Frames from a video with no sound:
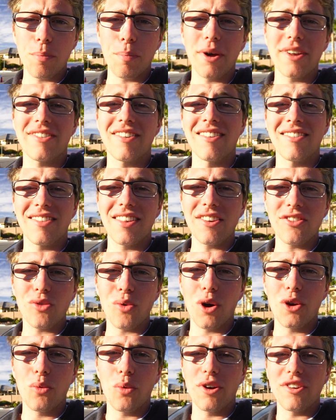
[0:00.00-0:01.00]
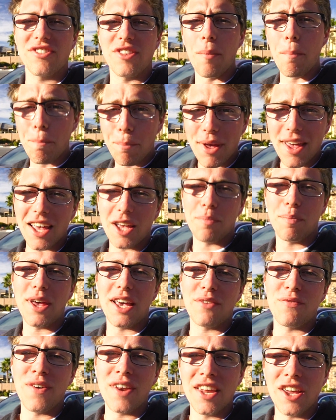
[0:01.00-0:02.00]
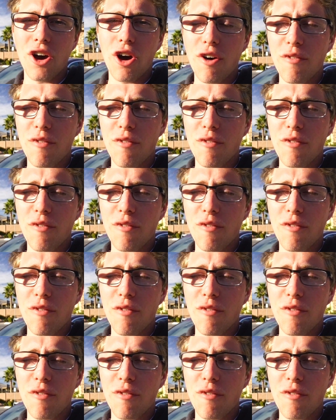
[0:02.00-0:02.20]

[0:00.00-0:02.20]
but since this one was the big video